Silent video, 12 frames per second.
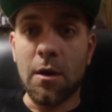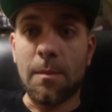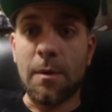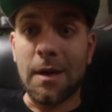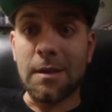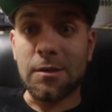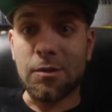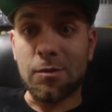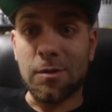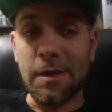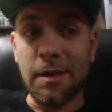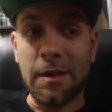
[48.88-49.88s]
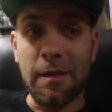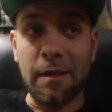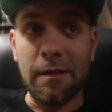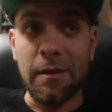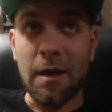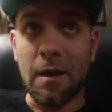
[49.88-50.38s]
hope you guys enjoy,
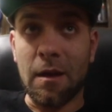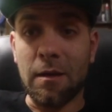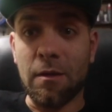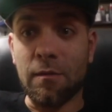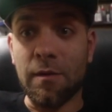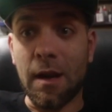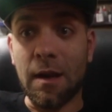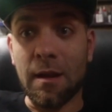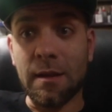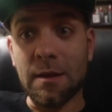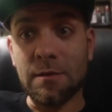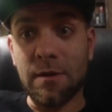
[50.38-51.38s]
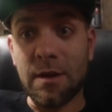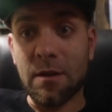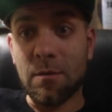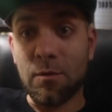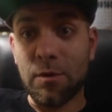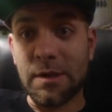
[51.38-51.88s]
and don't forget to like this
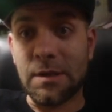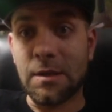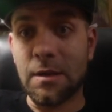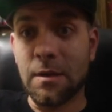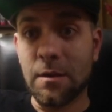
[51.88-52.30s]
video, boys.